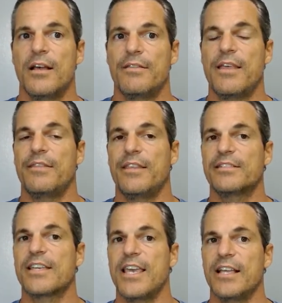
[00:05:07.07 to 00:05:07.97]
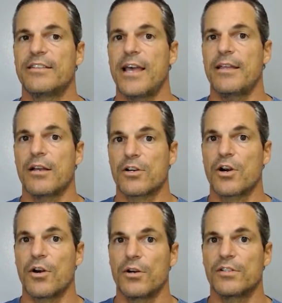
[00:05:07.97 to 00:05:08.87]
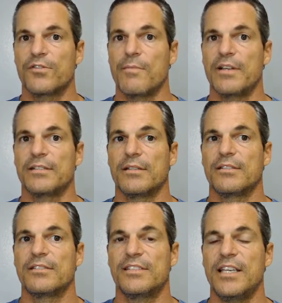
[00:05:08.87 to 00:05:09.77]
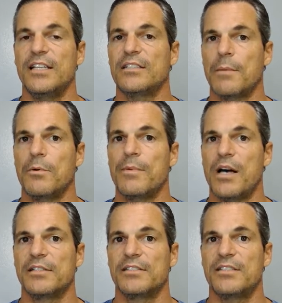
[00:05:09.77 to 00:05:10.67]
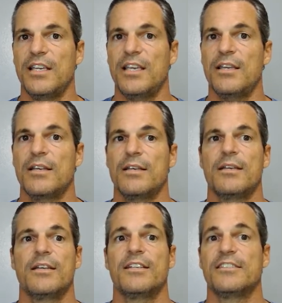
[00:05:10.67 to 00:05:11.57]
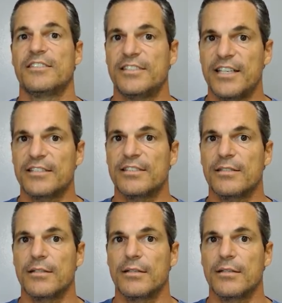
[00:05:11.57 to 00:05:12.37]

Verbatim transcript: that this kink that occurs from a C double bond C cis